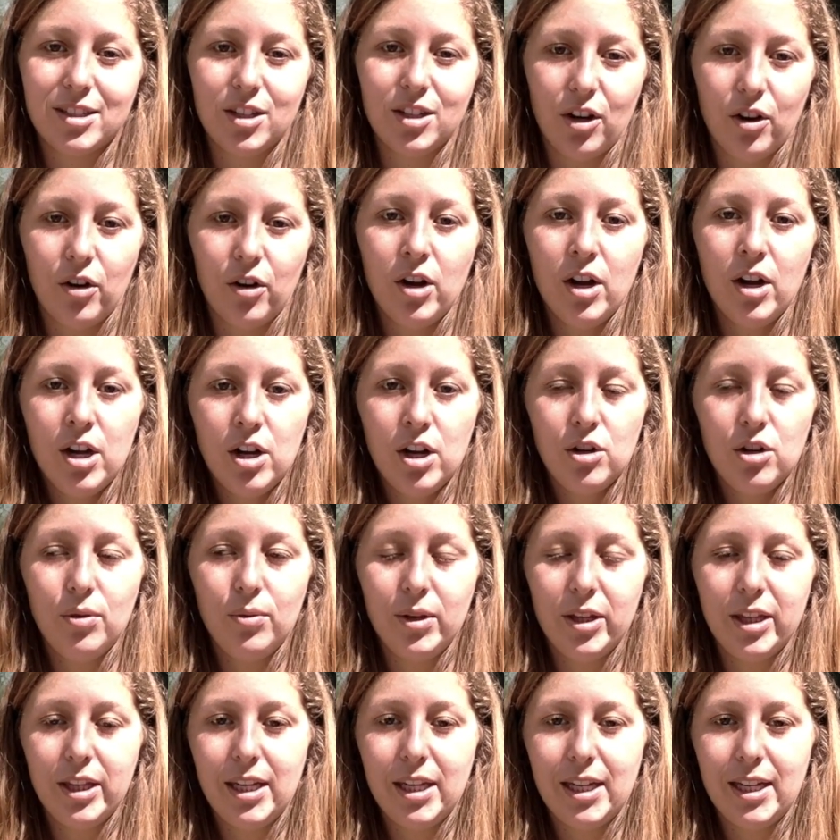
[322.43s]
So you
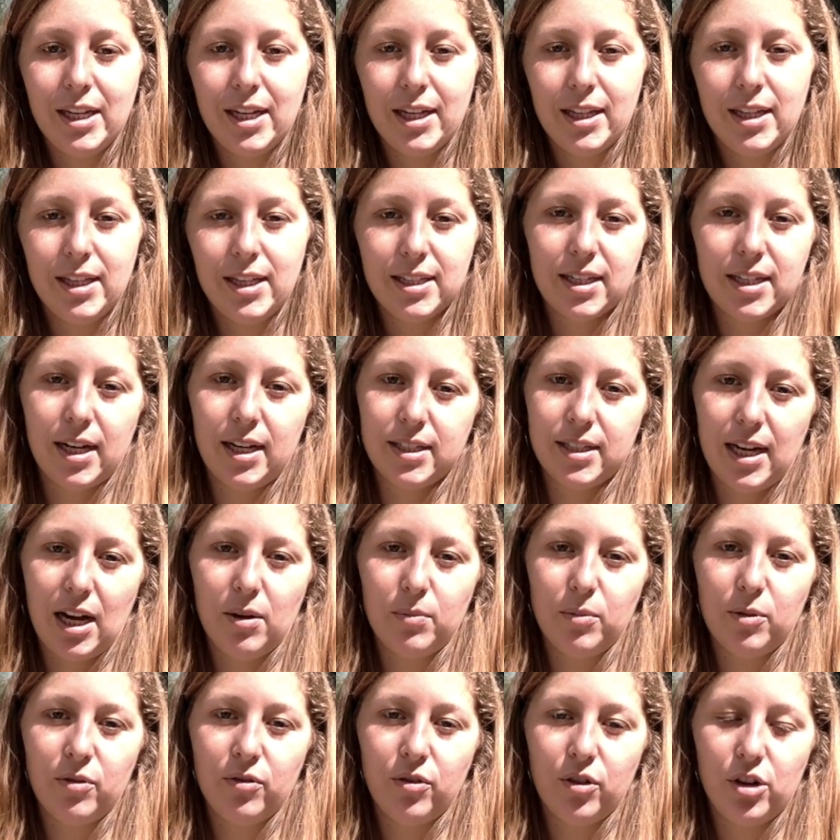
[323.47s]
really need to kick these guys
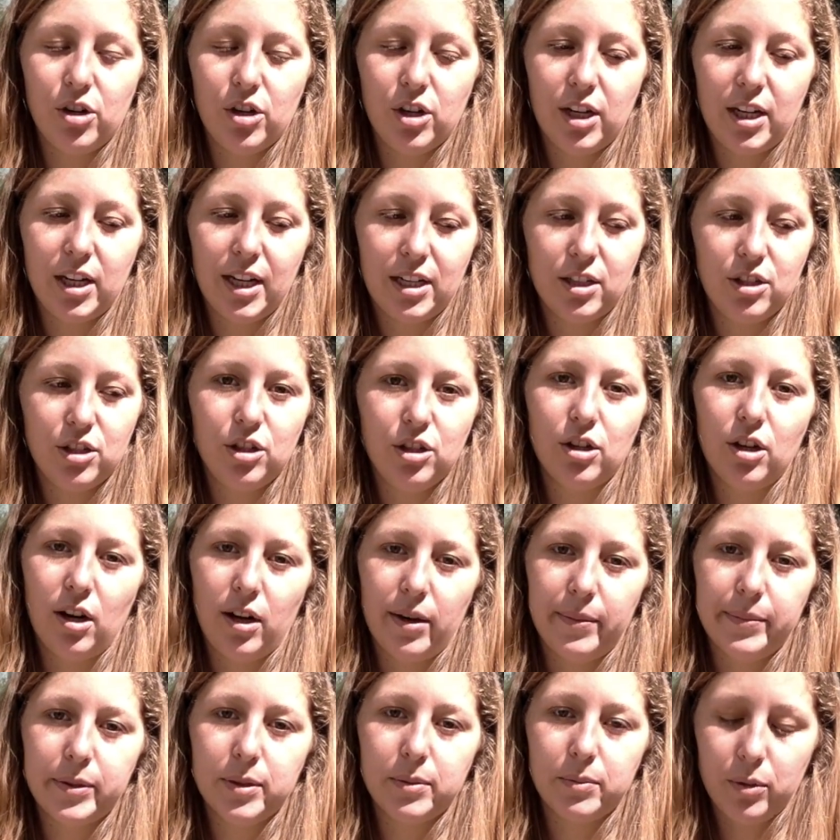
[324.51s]
out before you can get to your
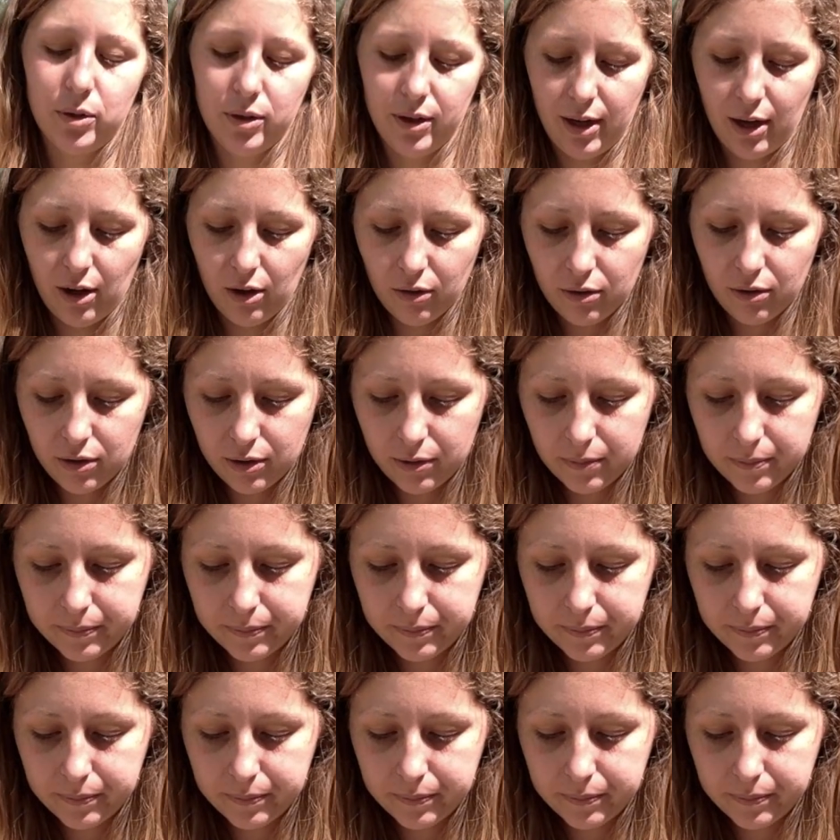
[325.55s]
optimal health.